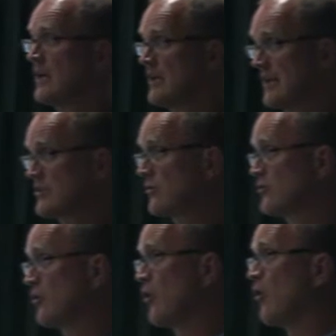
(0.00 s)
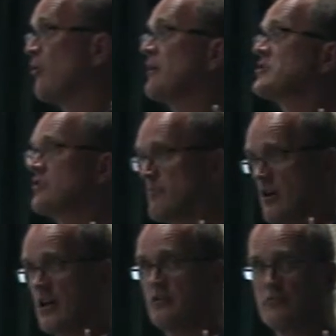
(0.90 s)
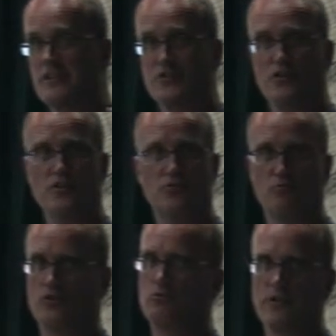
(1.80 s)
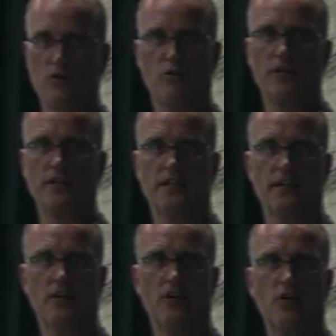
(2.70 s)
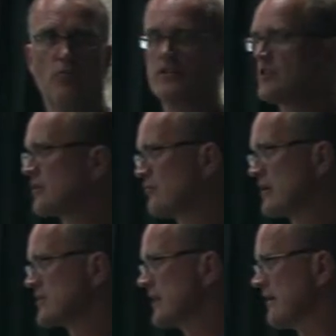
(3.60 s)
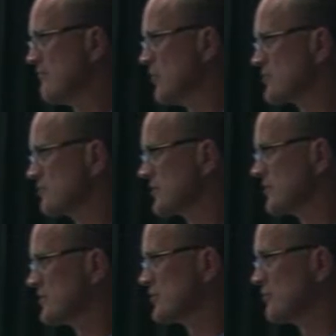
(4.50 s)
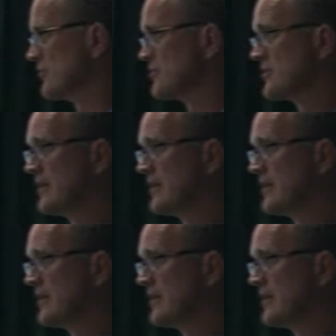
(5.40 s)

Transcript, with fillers: Let's go do a whole bunch of market research, which we know they did. What's going to resonate most with consumers?